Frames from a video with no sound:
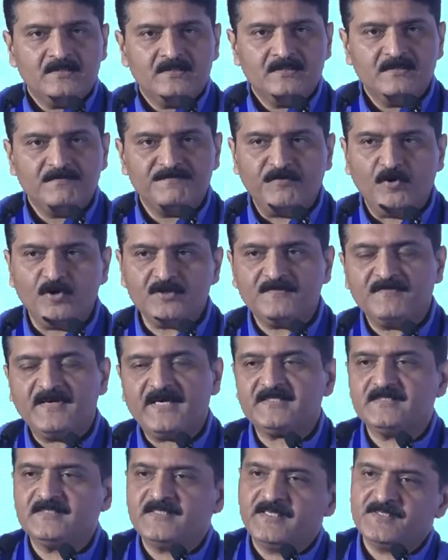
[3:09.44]
The fourth
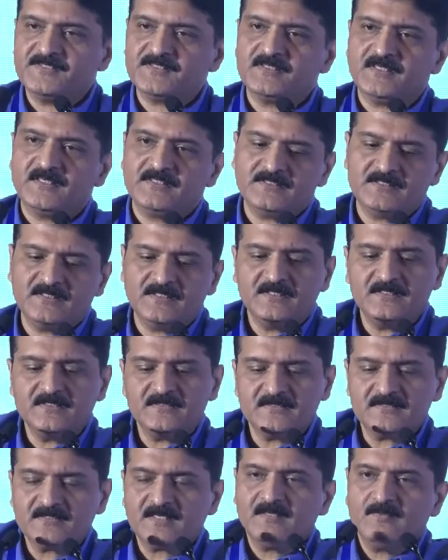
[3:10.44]
vaccination I see
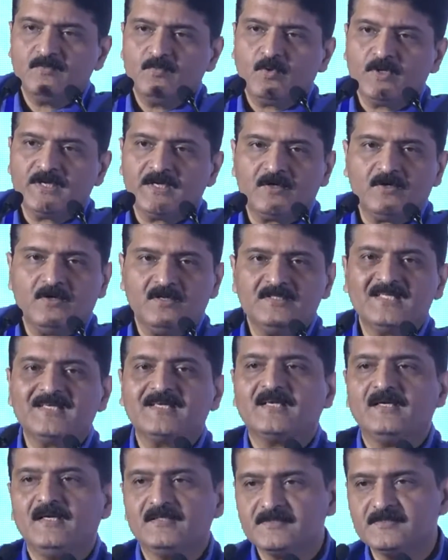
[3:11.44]
is what I call the
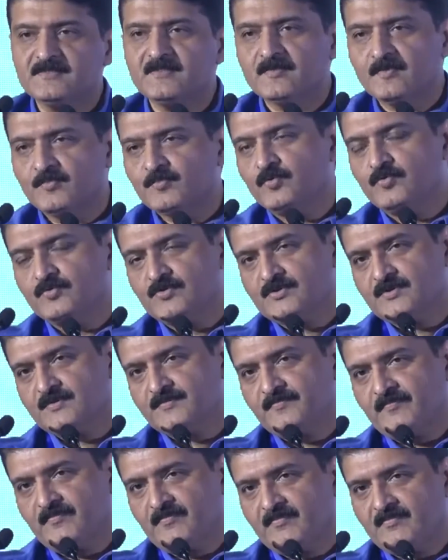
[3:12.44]
cluster approach.
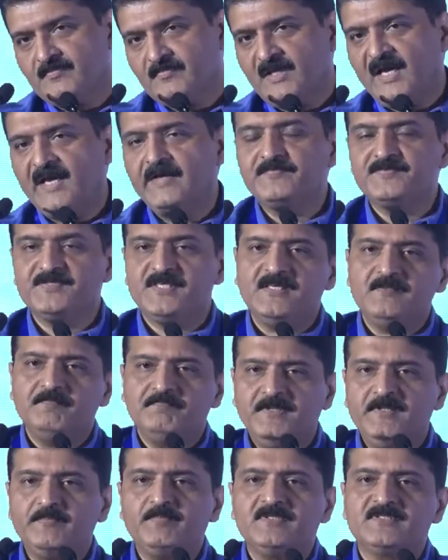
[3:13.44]
I've
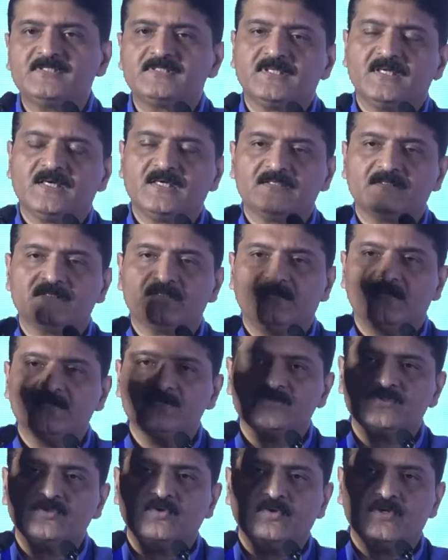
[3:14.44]
seen people start a
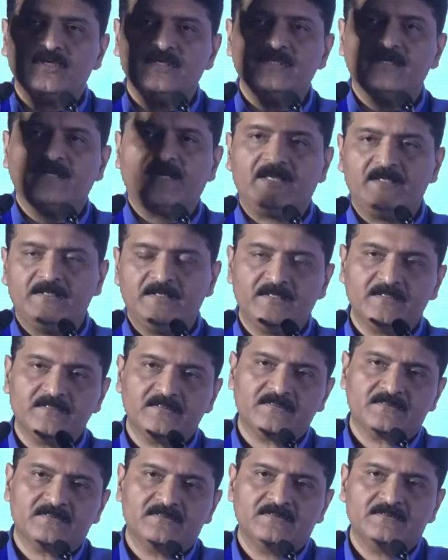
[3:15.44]
store in
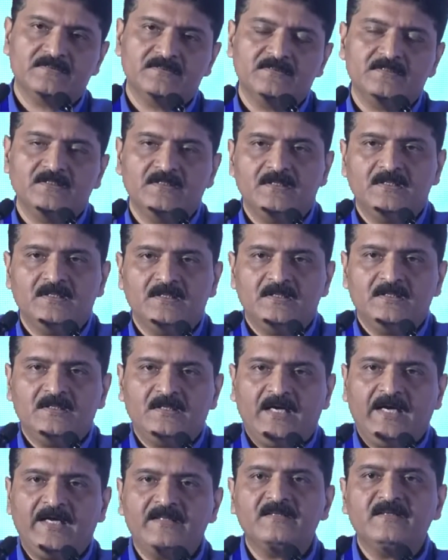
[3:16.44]
Calicut
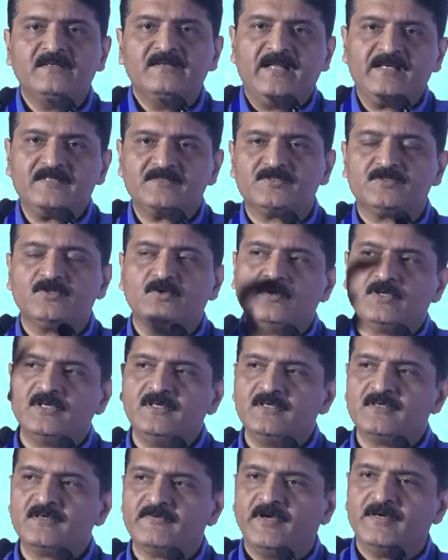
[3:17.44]
and the next store
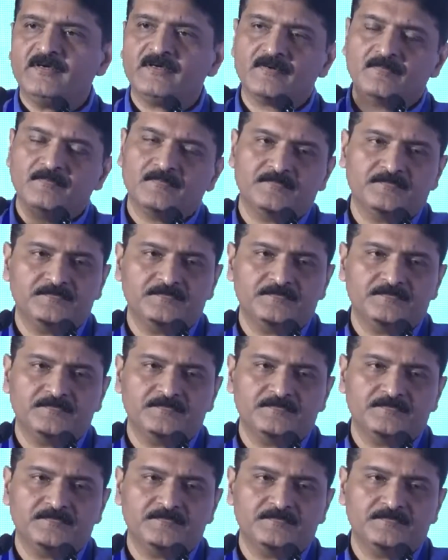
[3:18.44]
in Trivandrum.